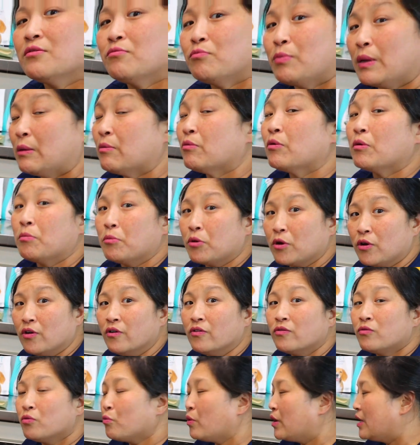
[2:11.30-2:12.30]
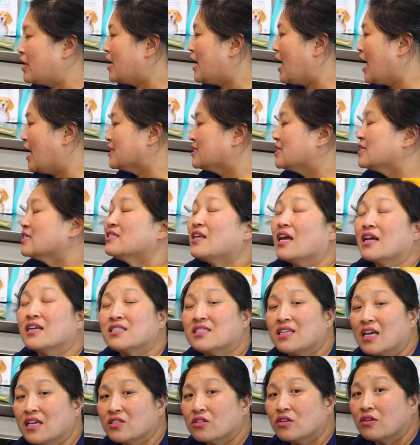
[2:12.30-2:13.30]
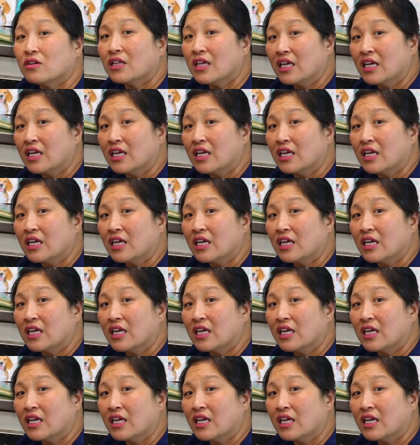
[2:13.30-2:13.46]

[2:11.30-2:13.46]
to be removed when he has his next dental